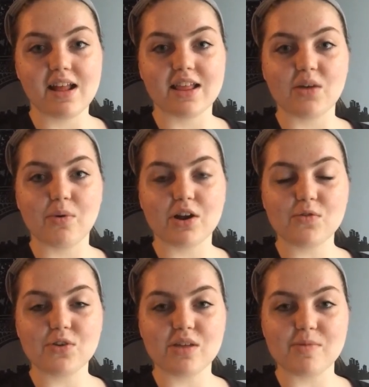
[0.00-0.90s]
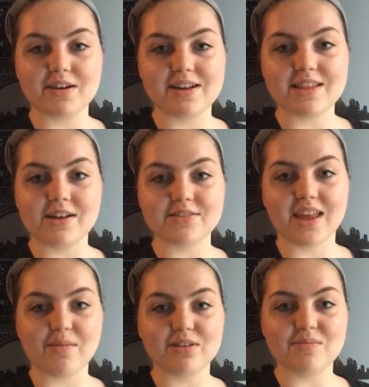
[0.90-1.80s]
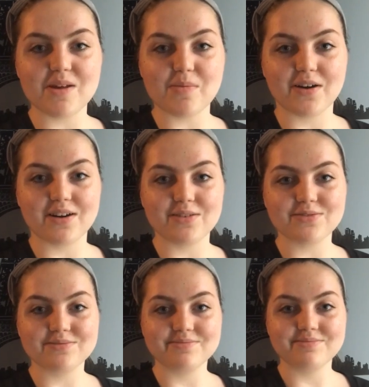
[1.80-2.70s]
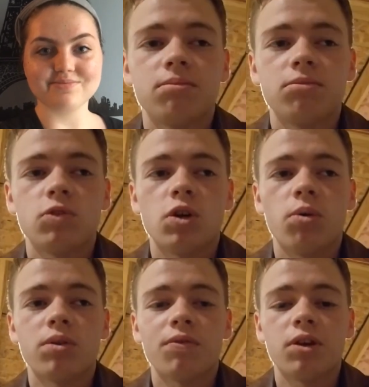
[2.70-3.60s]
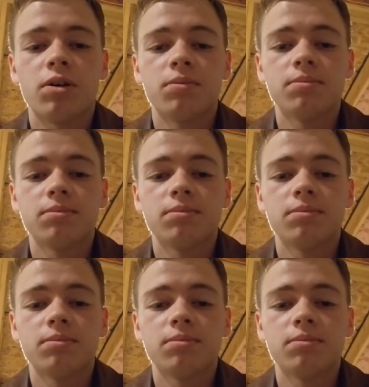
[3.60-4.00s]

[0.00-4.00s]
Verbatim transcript: and the wonderful community that I was able to be a part of. Go with the flow.